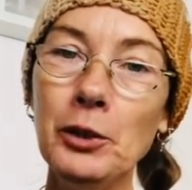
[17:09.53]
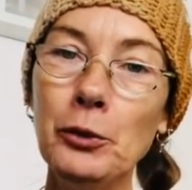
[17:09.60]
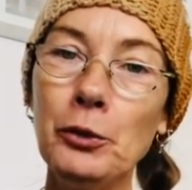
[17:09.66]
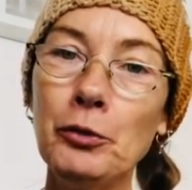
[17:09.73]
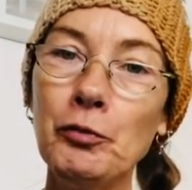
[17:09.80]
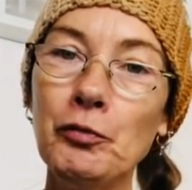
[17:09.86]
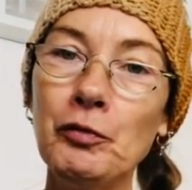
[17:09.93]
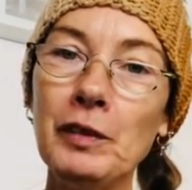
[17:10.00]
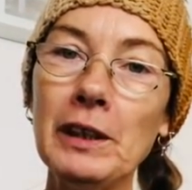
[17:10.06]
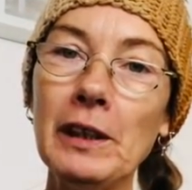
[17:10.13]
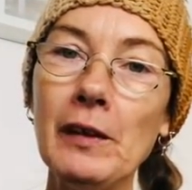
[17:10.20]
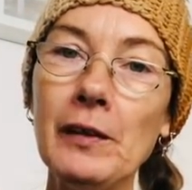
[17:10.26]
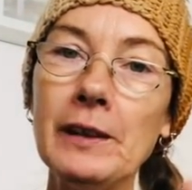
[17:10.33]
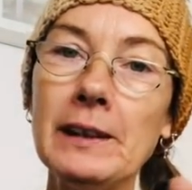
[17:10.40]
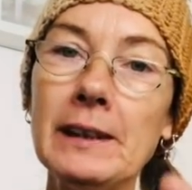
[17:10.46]
Can feel
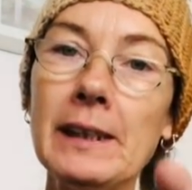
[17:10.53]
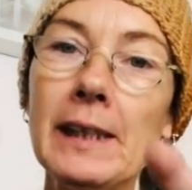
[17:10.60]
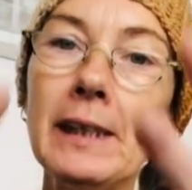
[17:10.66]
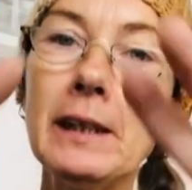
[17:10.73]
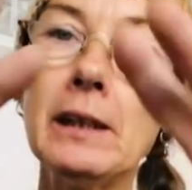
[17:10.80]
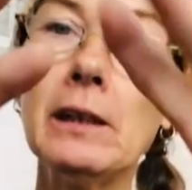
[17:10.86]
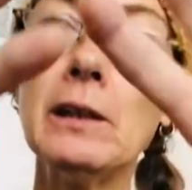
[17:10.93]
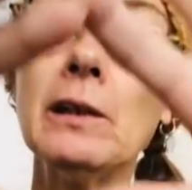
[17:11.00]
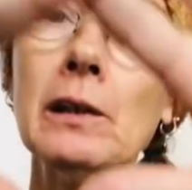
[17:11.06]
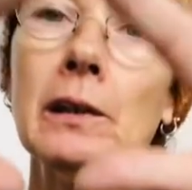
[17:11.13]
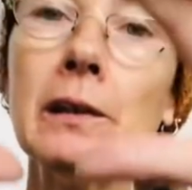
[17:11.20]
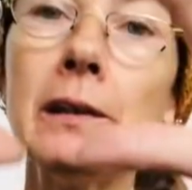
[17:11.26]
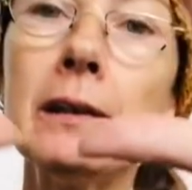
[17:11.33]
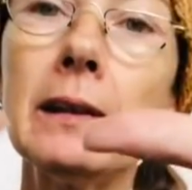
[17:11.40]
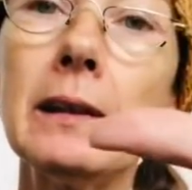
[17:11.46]
the
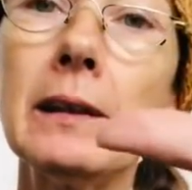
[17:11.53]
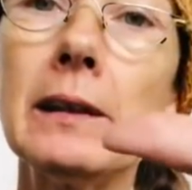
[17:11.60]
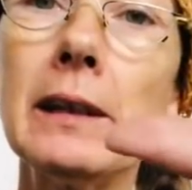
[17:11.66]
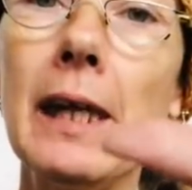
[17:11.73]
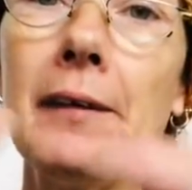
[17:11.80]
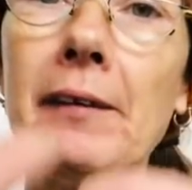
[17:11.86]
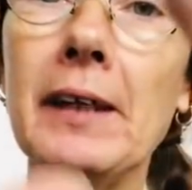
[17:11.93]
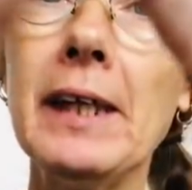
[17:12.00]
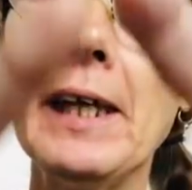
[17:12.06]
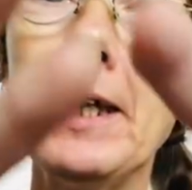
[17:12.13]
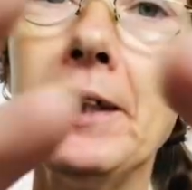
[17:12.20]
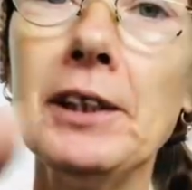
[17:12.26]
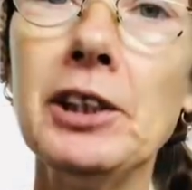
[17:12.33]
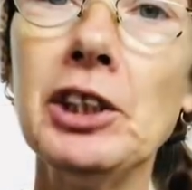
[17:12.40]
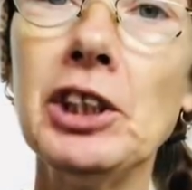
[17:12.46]
tingles and the
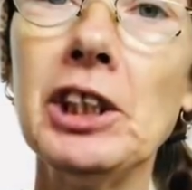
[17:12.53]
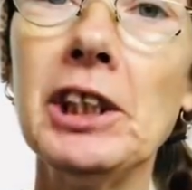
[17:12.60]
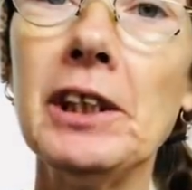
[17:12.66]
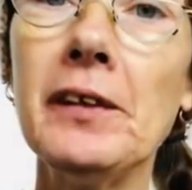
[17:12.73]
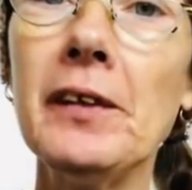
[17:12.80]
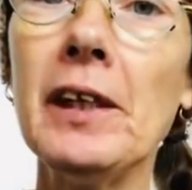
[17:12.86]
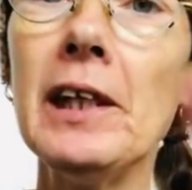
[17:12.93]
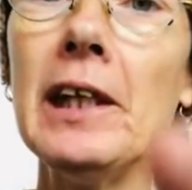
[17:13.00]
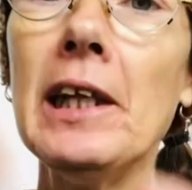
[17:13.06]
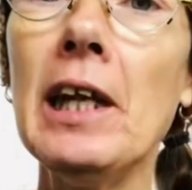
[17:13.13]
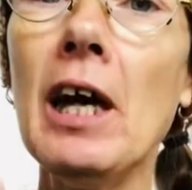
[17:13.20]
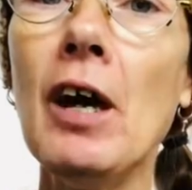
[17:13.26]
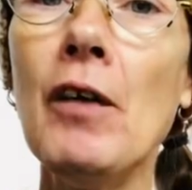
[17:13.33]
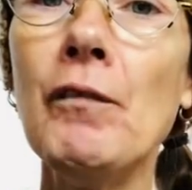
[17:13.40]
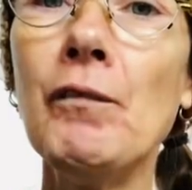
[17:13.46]
energy and the
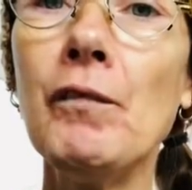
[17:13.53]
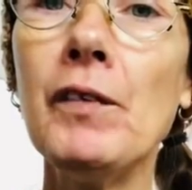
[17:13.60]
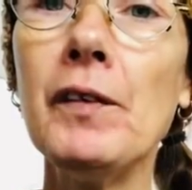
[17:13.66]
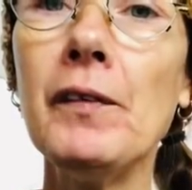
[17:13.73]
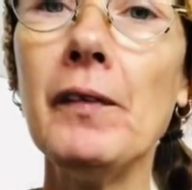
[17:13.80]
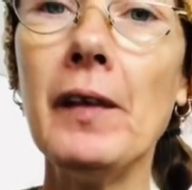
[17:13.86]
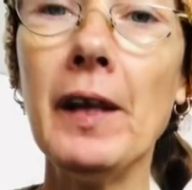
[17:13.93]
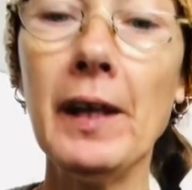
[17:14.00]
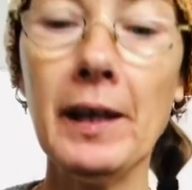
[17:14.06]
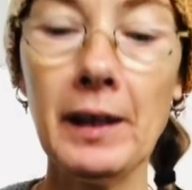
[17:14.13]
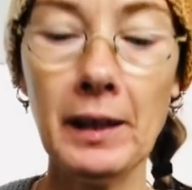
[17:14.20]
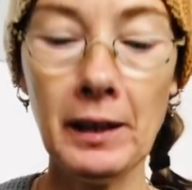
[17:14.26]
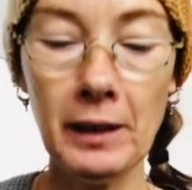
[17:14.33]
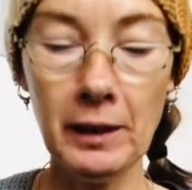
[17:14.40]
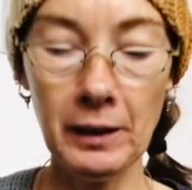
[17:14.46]
love that
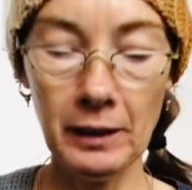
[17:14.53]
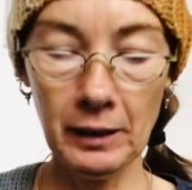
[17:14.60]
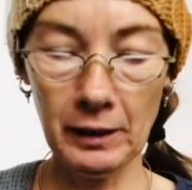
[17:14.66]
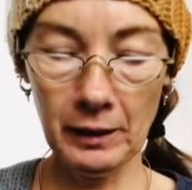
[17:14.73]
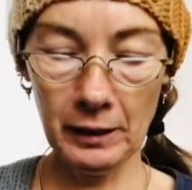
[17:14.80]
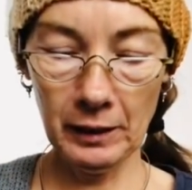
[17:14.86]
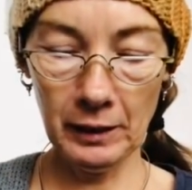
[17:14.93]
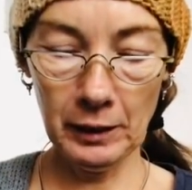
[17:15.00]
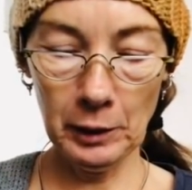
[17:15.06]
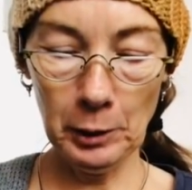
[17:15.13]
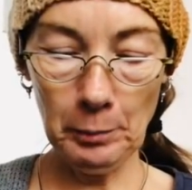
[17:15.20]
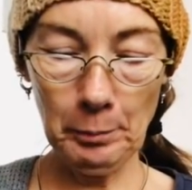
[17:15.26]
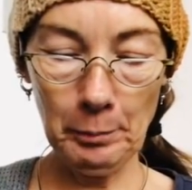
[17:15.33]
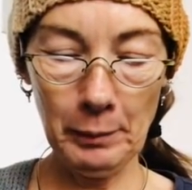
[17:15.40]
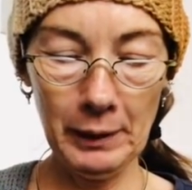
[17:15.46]
they
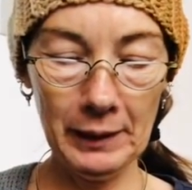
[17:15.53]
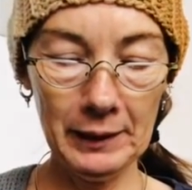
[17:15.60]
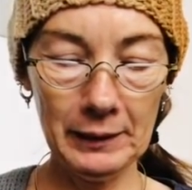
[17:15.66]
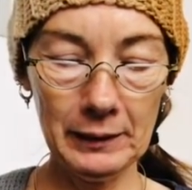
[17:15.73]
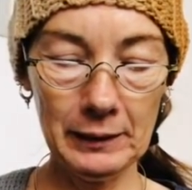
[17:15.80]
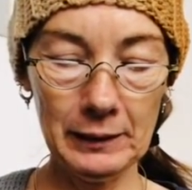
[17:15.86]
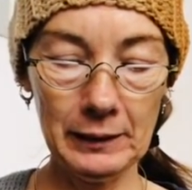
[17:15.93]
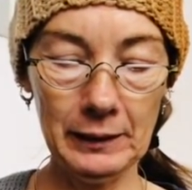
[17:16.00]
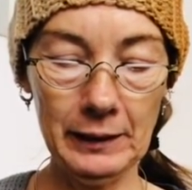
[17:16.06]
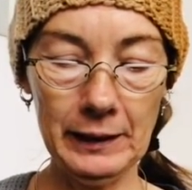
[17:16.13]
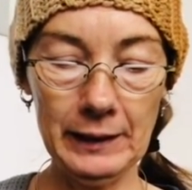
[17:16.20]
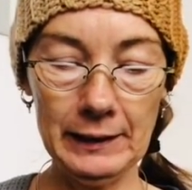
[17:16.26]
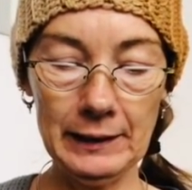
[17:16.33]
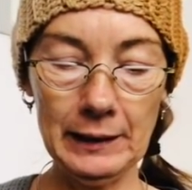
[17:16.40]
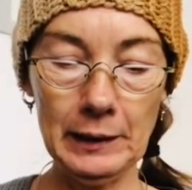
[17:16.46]
emit in
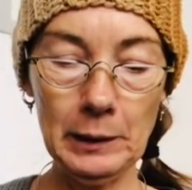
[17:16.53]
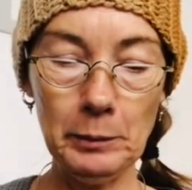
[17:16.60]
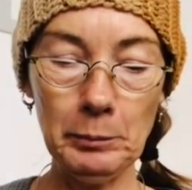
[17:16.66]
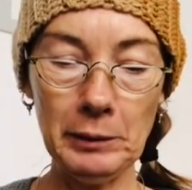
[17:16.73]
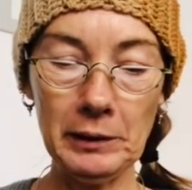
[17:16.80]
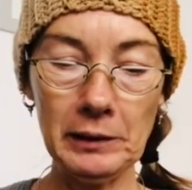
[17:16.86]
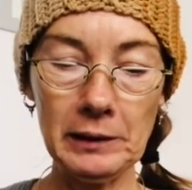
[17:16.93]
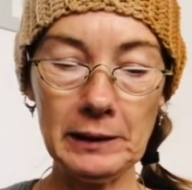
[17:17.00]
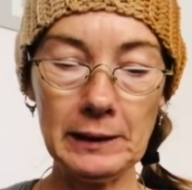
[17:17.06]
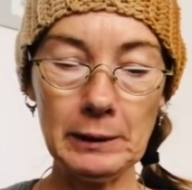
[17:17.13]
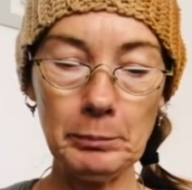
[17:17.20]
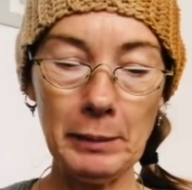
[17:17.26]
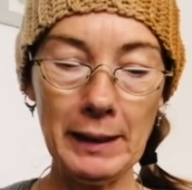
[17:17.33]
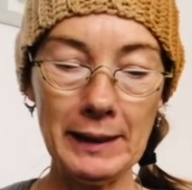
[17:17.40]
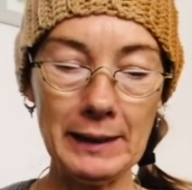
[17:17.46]
this liminal
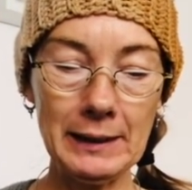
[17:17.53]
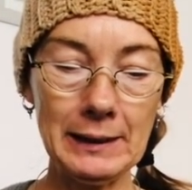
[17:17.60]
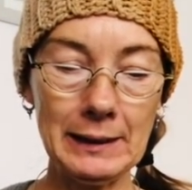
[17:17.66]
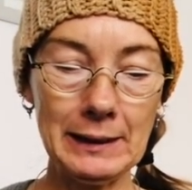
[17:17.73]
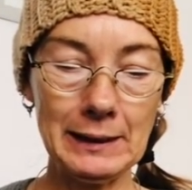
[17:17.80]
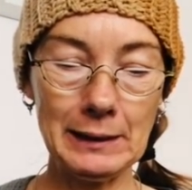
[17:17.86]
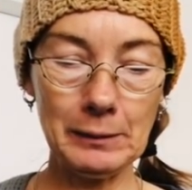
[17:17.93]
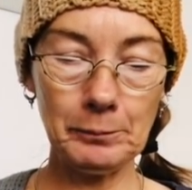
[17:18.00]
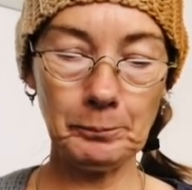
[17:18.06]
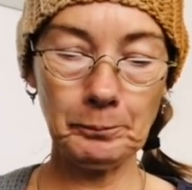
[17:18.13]
space.